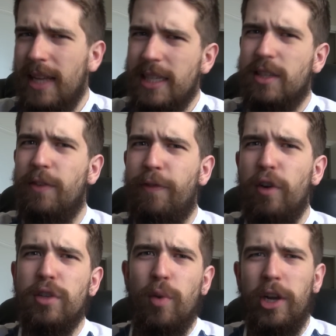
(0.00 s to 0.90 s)
And that's the
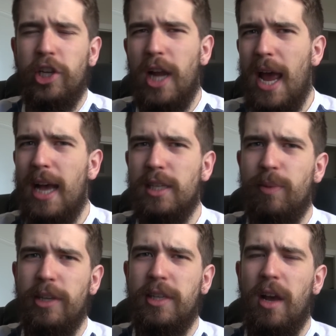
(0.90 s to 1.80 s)
first question I ask
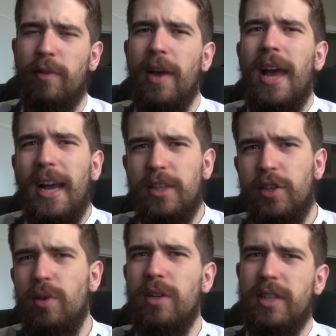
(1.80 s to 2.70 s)
myself as
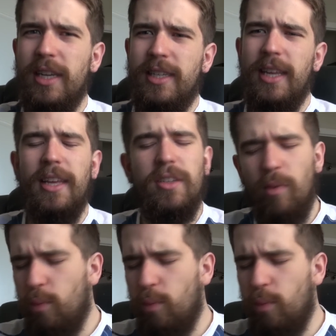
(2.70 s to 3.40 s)
soon as I see this.